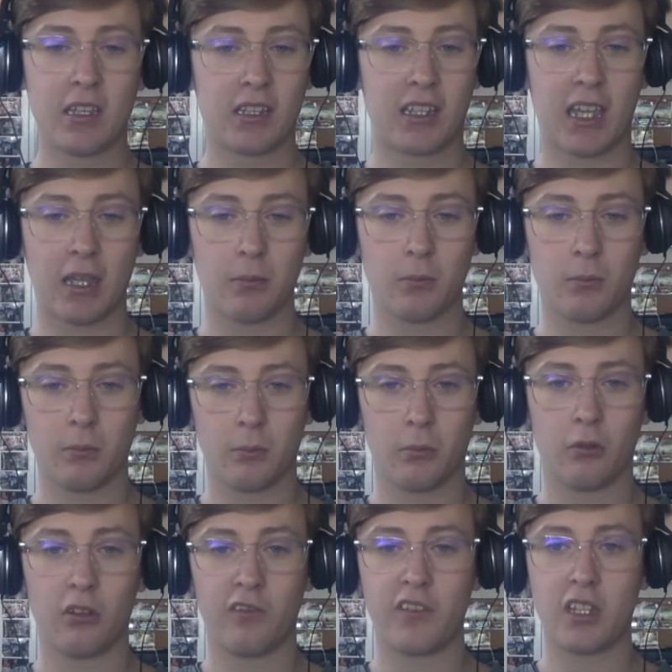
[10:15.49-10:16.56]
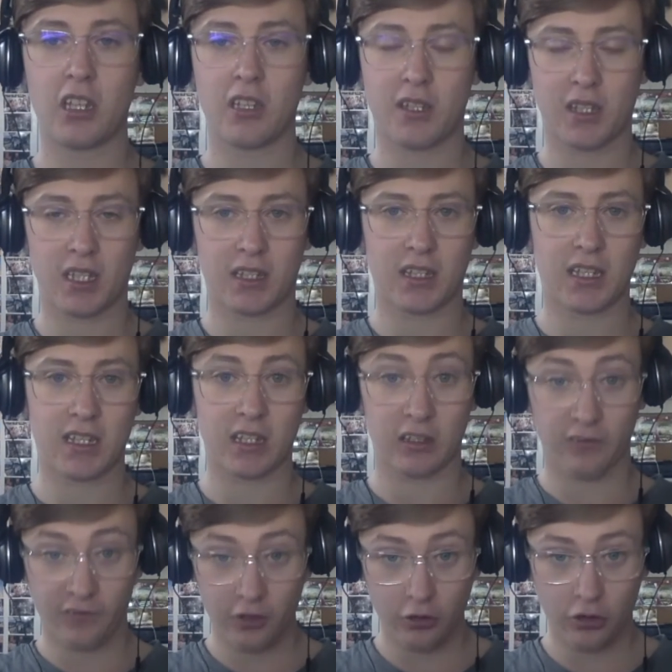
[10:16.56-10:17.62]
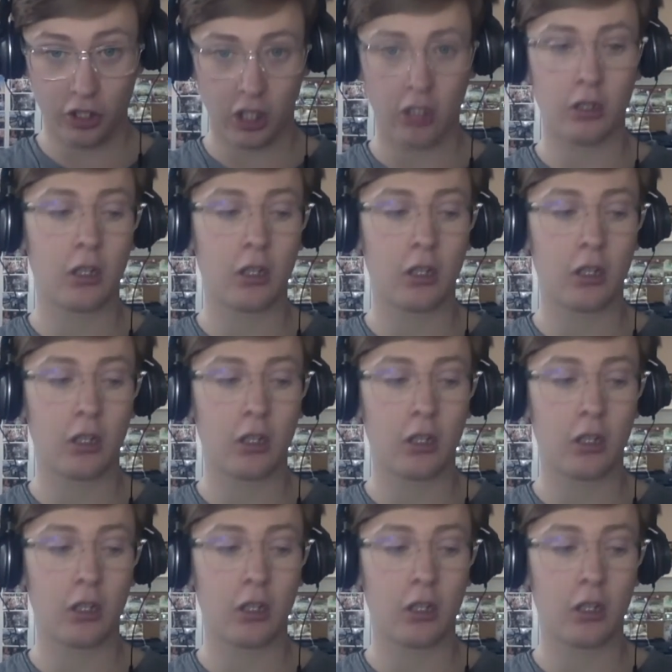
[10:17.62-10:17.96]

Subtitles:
get more videos like this in the future.